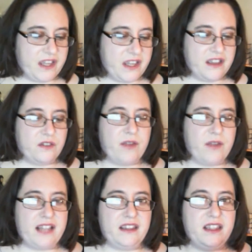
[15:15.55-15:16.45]
read
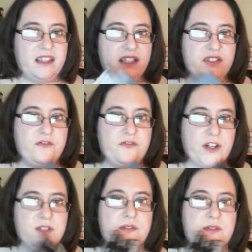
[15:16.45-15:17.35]
these
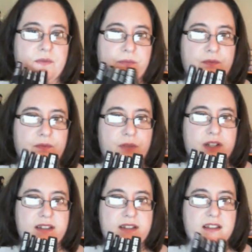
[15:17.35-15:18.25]
first books
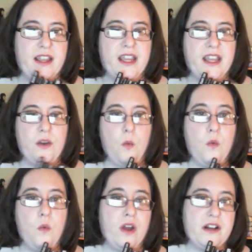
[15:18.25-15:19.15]
in like
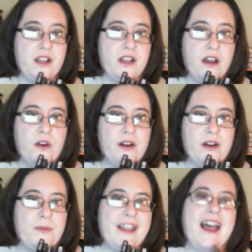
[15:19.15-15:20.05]
one go, and I'm
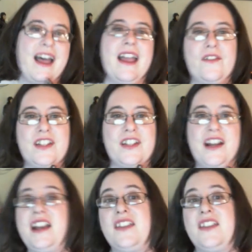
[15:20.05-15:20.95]
like I haven't done
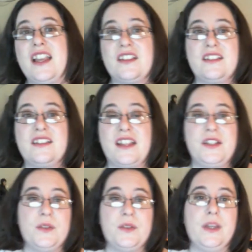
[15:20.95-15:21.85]
anything else in like 2
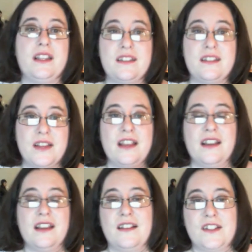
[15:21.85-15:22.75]
weeks.
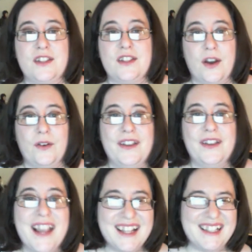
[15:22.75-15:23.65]
So
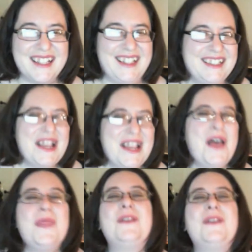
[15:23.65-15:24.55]

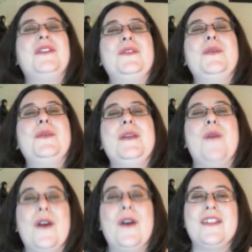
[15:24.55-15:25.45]
there will be more
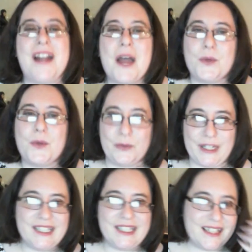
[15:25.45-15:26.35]
that I will
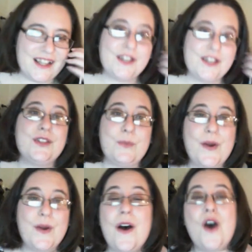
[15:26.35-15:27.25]
read
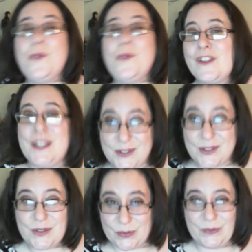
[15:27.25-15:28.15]
hopefully
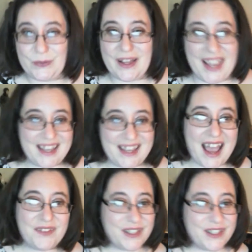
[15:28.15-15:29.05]
soon. Like I
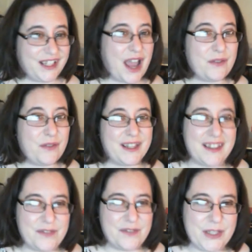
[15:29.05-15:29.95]
really love
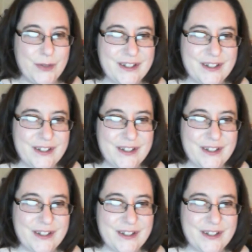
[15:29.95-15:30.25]
these books.